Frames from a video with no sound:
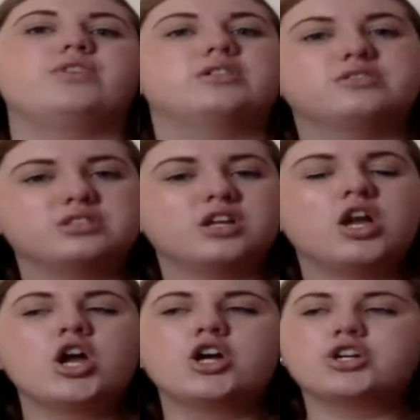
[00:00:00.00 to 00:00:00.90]
It
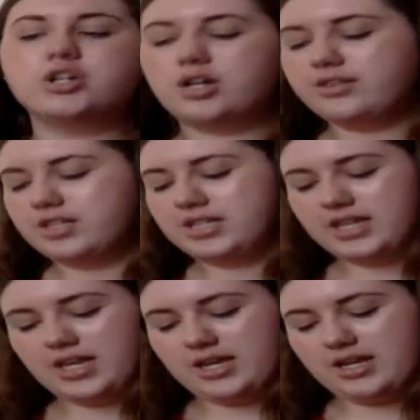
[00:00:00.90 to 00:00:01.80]
feels good on
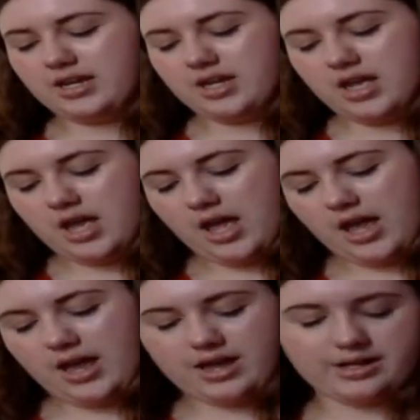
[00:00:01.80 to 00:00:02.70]
the skin,
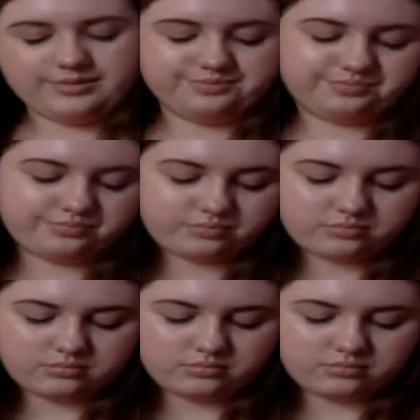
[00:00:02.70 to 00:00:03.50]
and